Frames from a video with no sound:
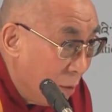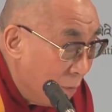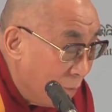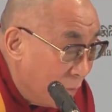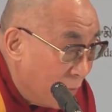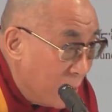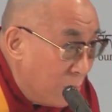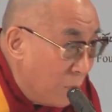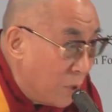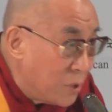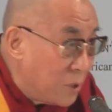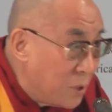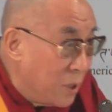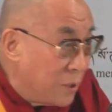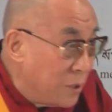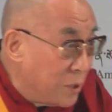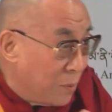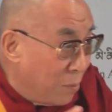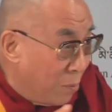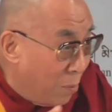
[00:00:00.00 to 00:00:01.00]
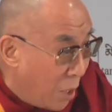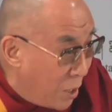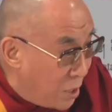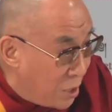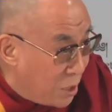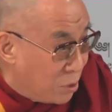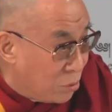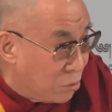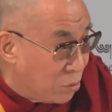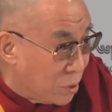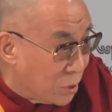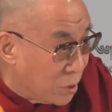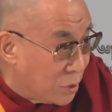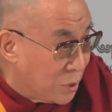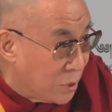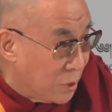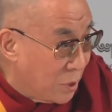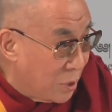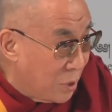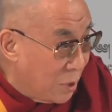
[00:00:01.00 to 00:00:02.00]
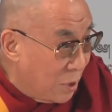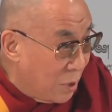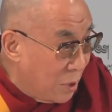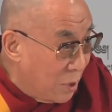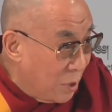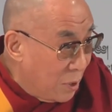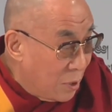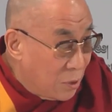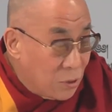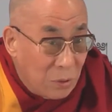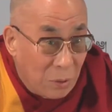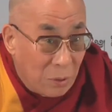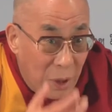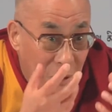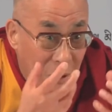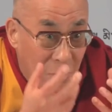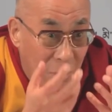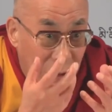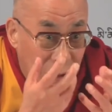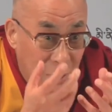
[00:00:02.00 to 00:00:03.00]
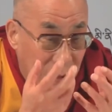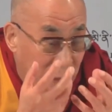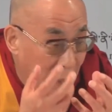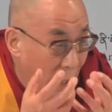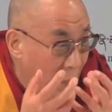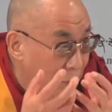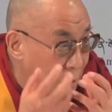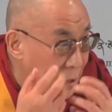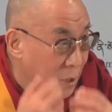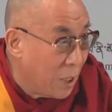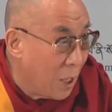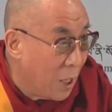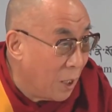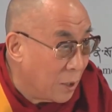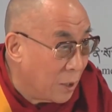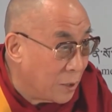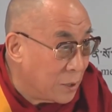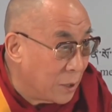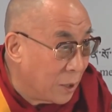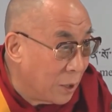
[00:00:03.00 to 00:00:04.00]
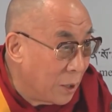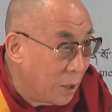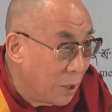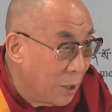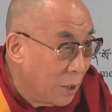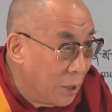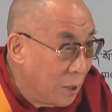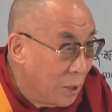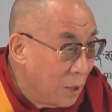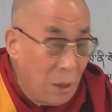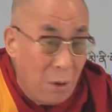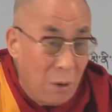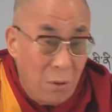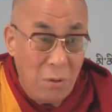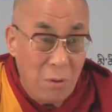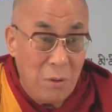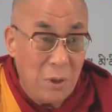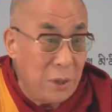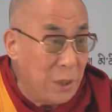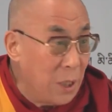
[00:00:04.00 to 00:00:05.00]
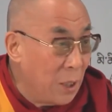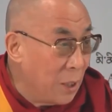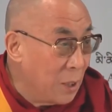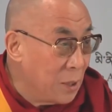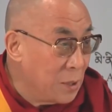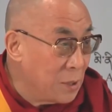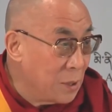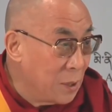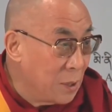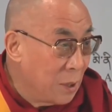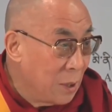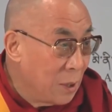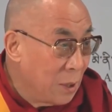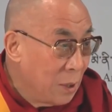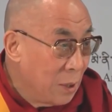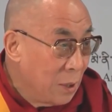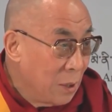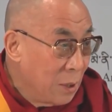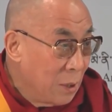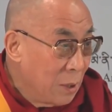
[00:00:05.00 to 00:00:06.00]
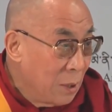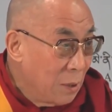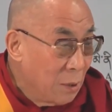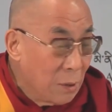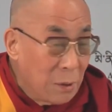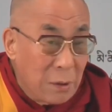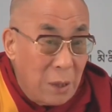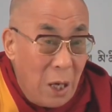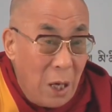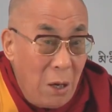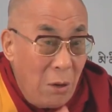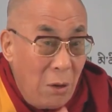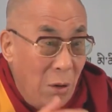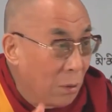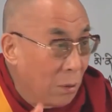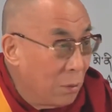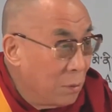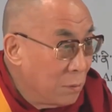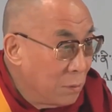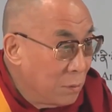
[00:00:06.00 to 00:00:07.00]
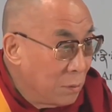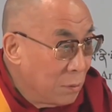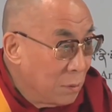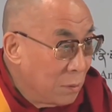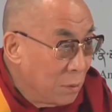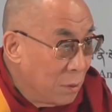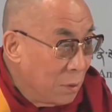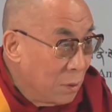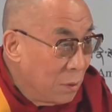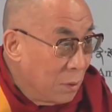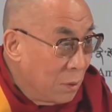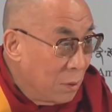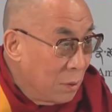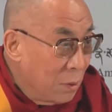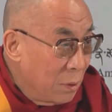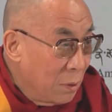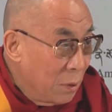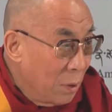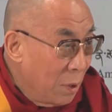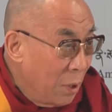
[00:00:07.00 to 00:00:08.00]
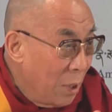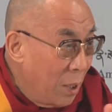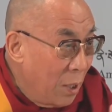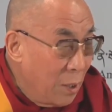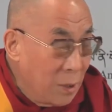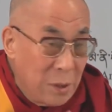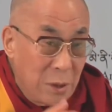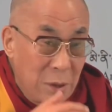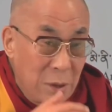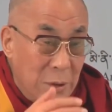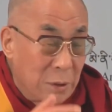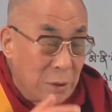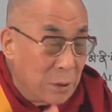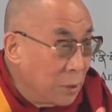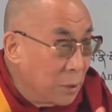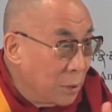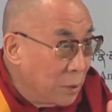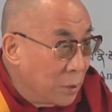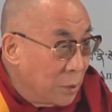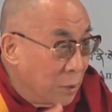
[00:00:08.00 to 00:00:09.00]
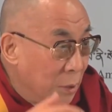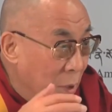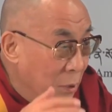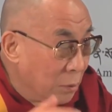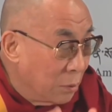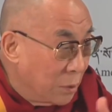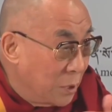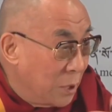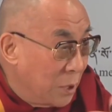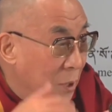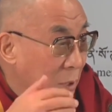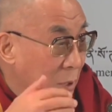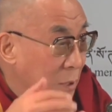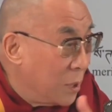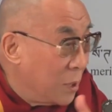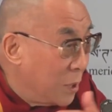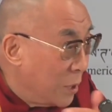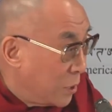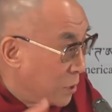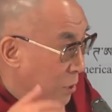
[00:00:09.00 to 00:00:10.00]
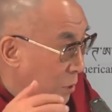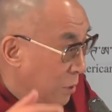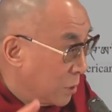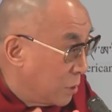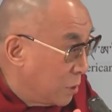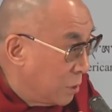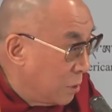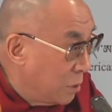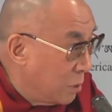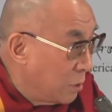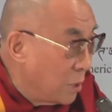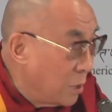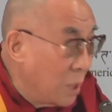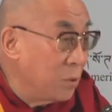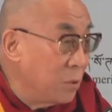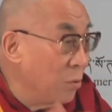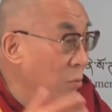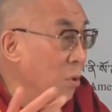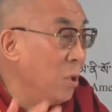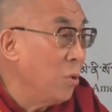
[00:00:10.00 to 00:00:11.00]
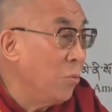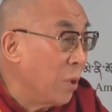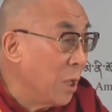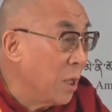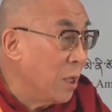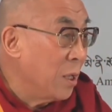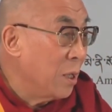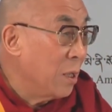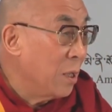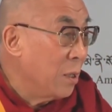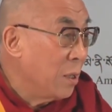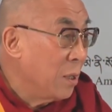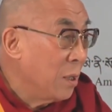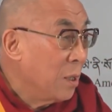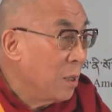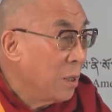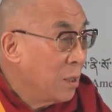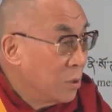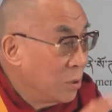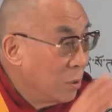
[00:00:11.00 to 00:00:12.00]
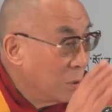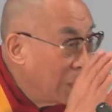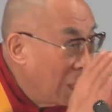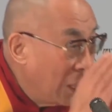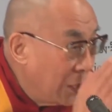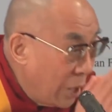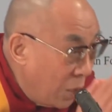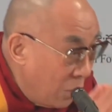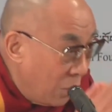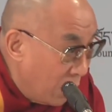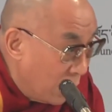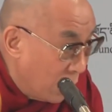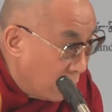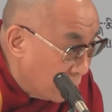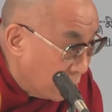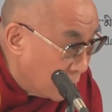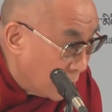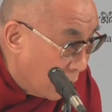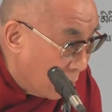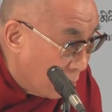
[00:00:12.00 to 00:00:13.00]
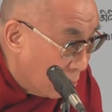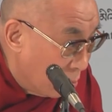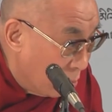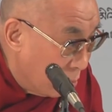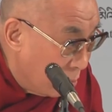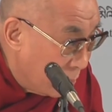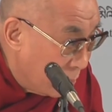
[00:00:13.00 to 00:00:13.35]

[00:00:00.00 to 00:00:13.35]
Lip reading: very much related with my interest. So according to that reality, now only thing is dialogue and reconciliation. That's the only way. So that I want to tell you.